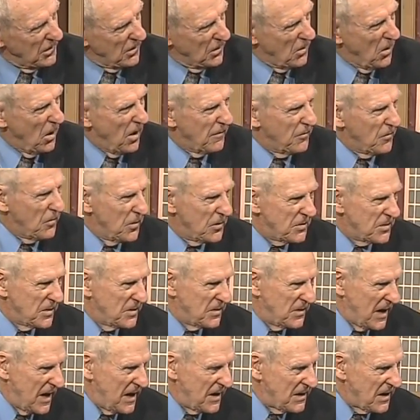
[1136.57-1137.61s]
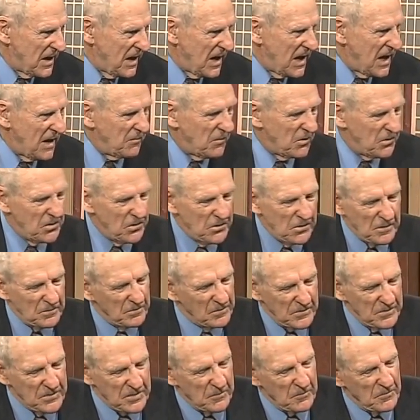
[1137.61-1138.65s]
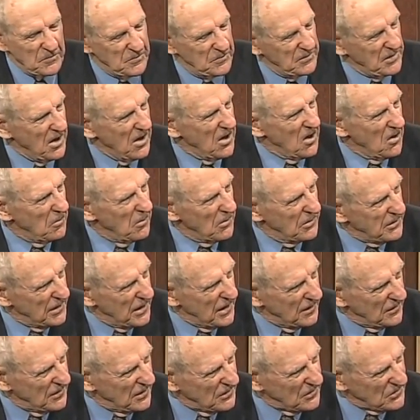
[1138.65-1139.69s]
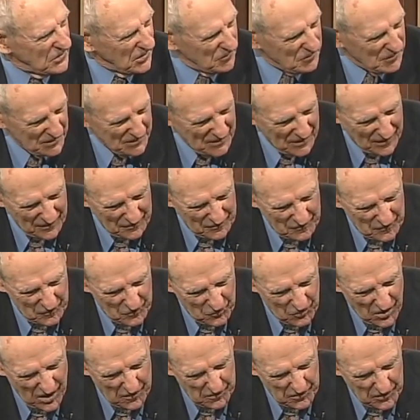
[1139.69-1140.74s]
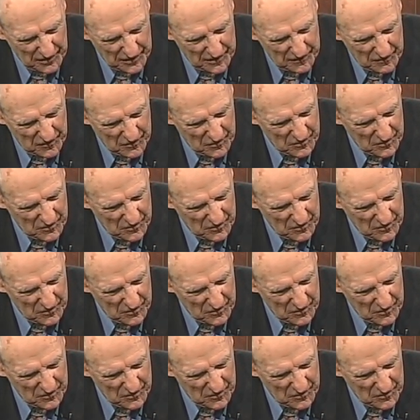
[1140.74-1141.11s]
the golf course in daytime. They're doing some terrible things that should be done properly.